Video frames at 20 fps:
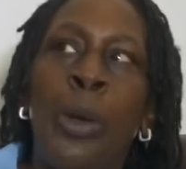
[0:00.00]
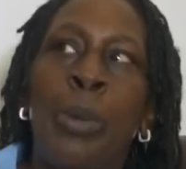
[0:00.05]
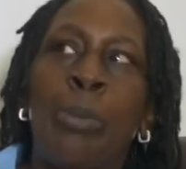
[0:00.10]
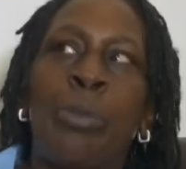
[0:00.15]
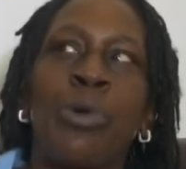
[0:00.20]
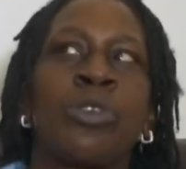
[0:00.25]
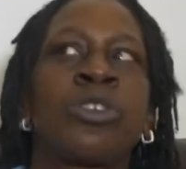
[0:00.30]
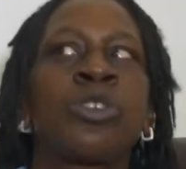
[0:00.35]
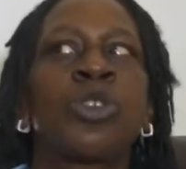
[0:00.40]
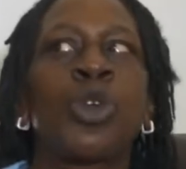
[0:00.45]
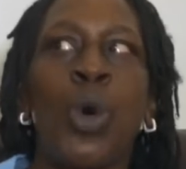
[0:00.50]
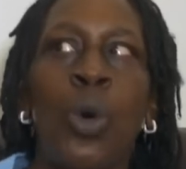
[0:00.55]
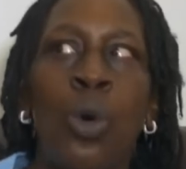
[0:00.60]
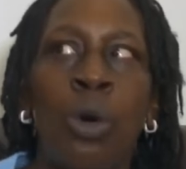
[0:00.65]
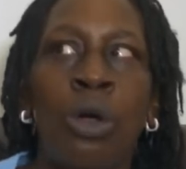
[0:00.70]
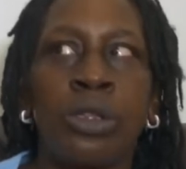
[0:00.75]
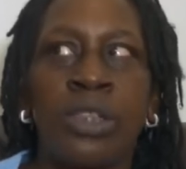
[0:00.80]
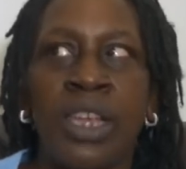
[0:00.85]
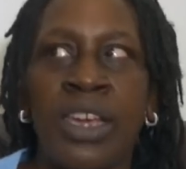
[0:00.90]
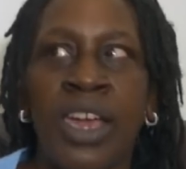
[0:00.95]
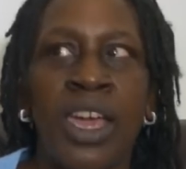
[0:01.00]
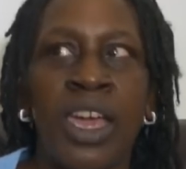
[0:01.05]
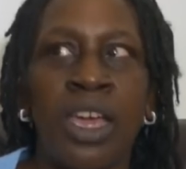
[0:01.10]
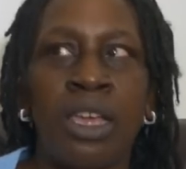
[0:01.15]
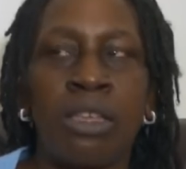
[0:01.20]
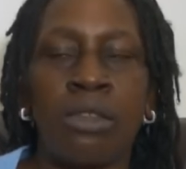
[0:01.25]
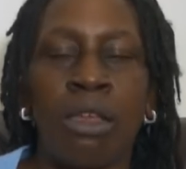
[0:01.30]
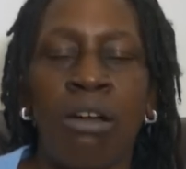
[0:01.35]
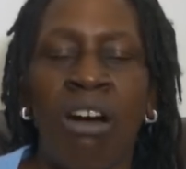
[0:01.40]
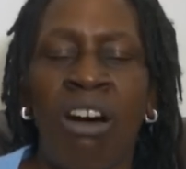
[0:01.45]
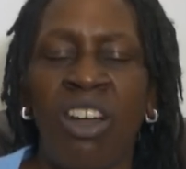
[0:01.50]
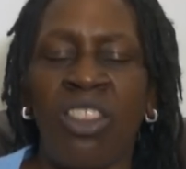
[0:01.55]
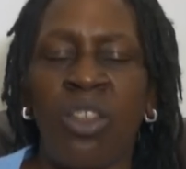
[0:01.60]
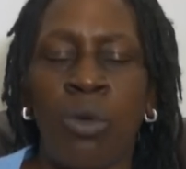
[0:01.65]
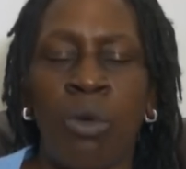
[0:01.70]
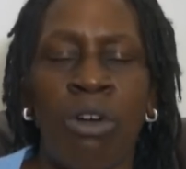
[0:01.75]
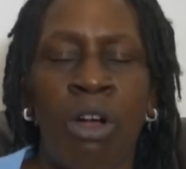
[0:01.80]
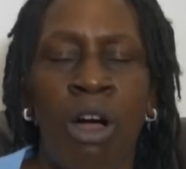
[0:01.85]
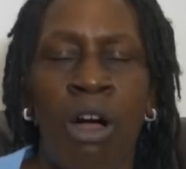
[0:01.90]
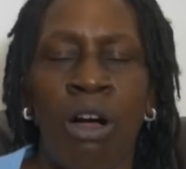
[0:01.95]
But school days, oh, they
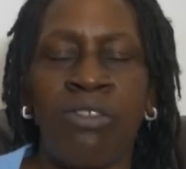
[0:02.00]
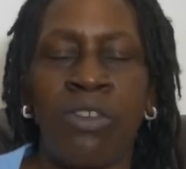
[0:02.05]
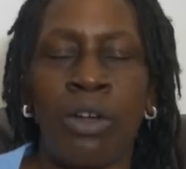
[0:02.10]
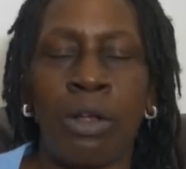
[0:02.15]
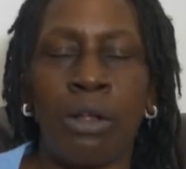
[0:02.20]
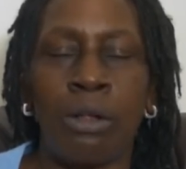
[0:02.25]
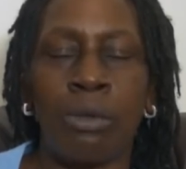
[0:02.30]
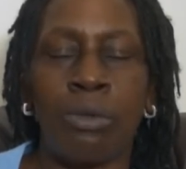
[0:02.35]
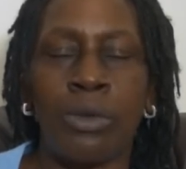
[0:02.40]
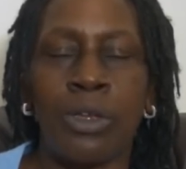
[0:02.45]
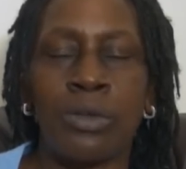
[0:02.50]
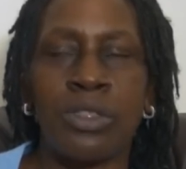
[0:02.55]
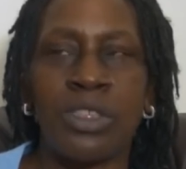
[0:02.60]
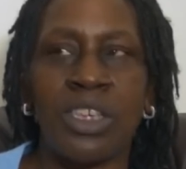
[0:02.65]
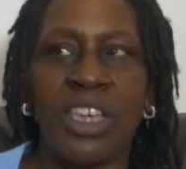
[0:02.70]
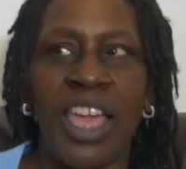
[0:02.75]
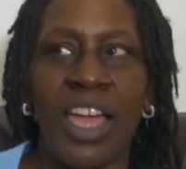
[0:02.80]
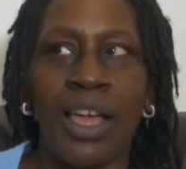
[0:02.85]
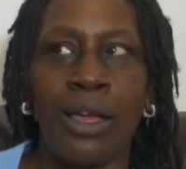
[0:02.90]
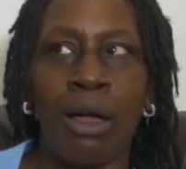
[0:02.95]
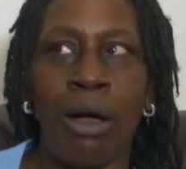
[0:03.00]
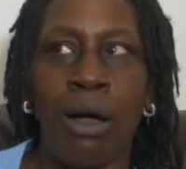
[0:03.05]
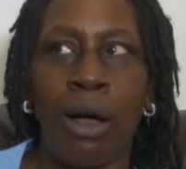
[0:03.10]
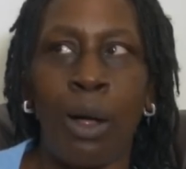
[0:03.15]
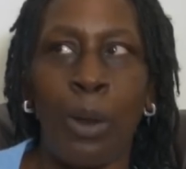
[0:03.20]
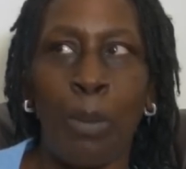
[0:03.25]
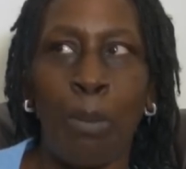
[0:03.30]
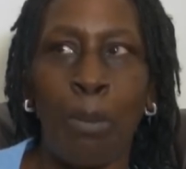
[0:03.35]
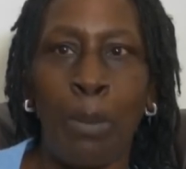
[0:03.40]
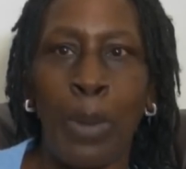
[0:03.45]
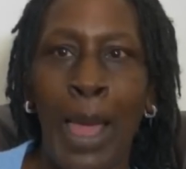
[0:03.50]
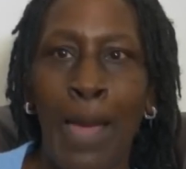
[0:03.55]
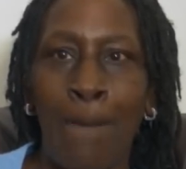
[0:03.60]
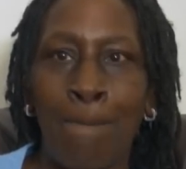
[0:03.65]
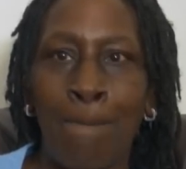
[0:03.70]
were awful. We used to get called black